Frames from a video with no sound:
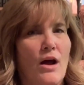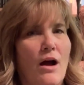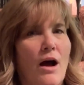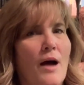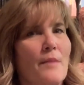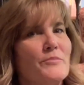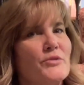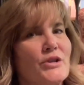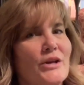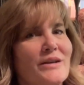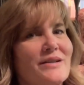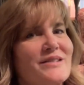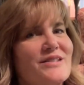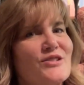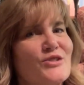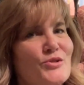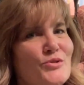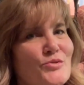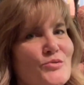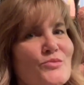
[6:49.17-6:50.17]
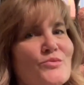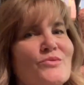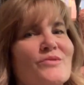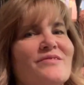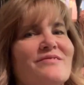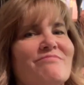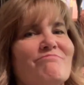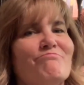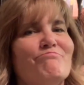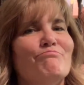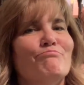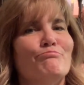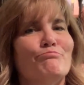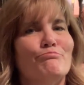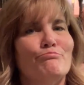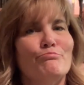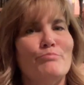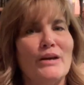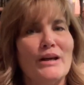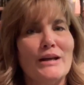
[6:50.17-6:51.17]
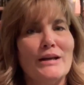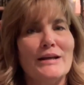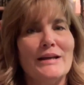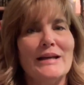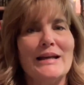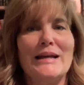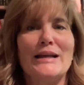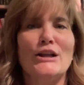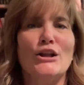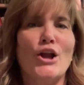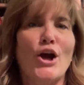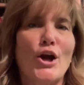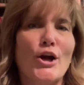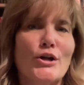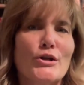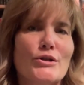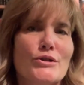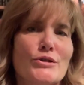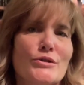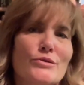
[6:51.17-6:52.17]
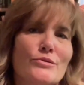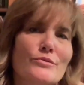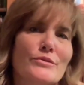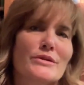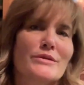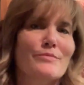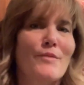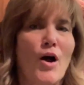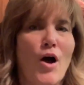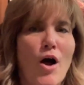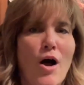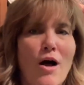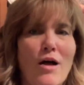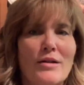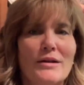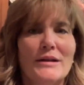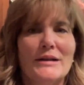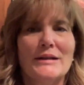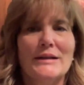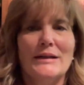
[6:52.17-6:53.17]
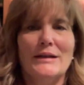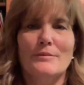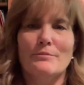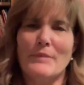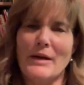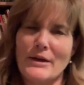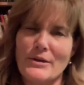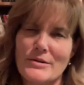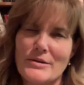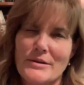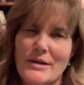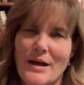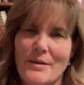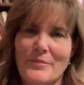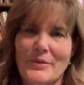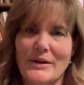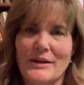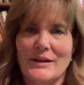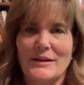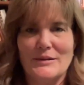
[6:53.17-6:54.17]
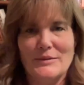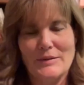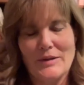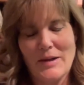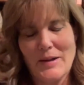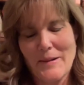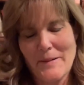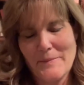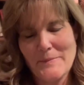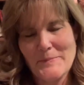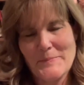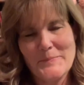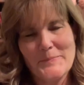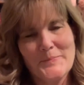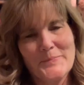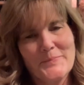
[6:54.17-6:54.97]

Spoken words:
objects do. Big and large, small, microscopic. Kind